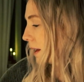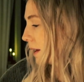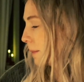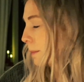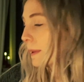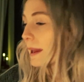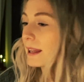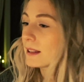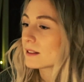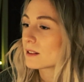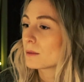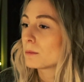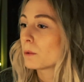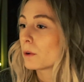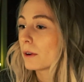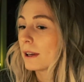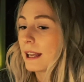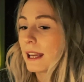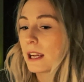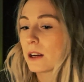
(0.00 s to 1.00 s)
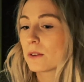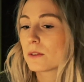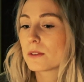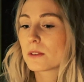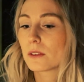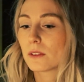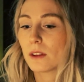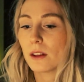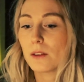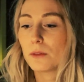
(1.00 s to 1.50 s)
paint some more layers
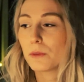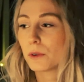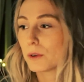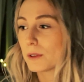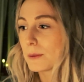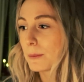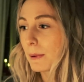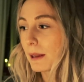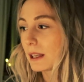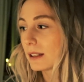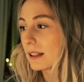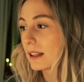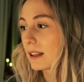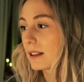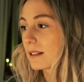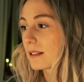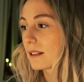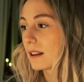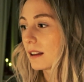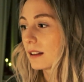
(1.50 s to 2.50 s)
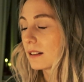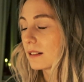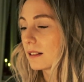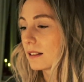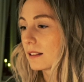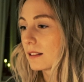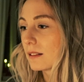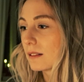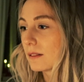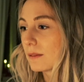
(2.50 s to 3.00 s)
on the first paintings and,
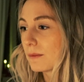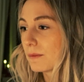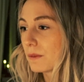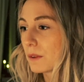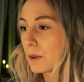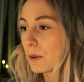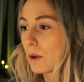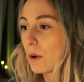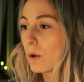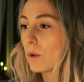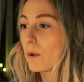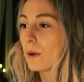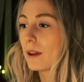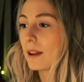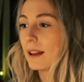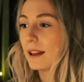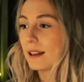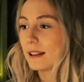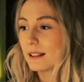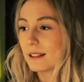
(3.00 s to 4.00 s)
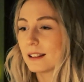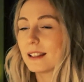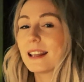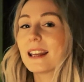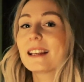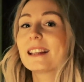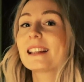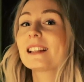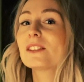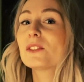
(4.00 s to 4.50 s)
you know,
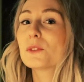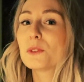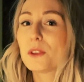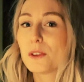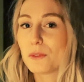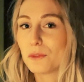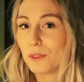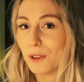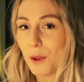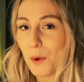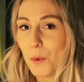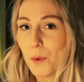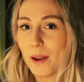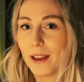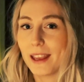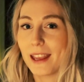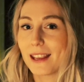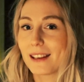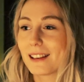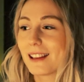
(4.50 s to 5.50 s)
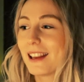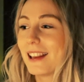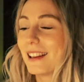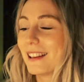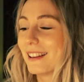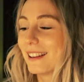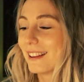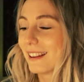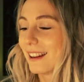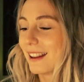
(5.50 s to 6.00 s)
get into the flow again.
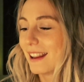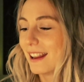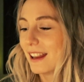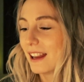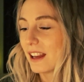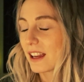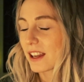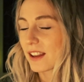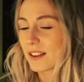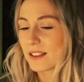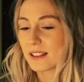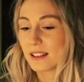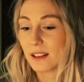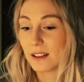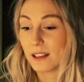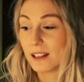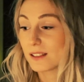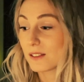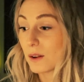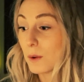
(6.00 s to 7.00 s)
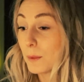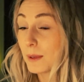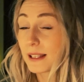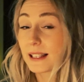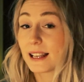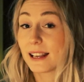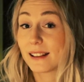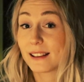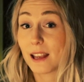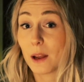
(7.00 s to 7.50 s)
Because it's always
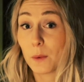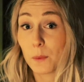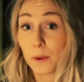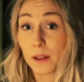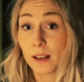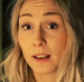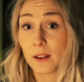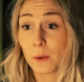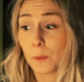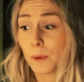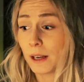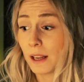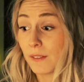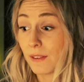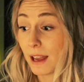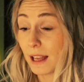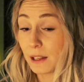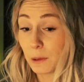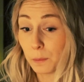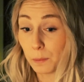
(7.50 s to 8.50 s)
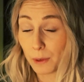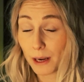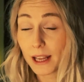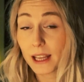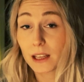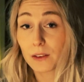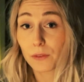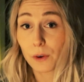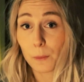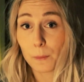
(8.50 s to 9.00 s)
like that when I've had a
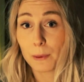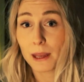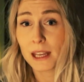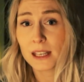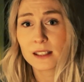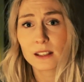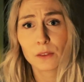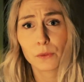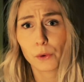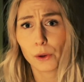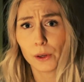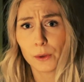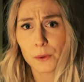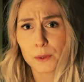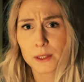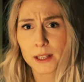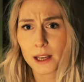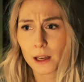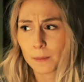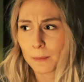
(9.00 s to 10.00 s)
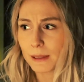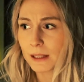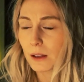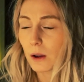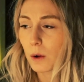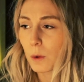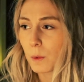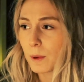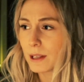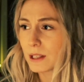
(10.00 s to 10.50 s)
break from painting for a long time. It
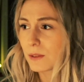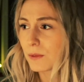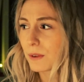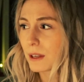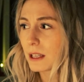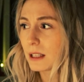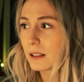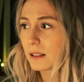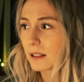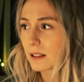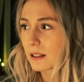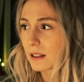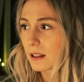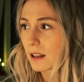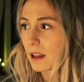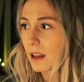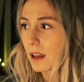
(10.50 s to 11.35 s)
always feels